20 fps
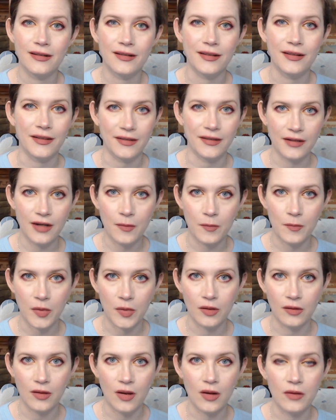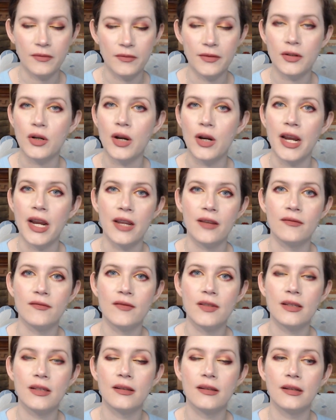to stumble over graves.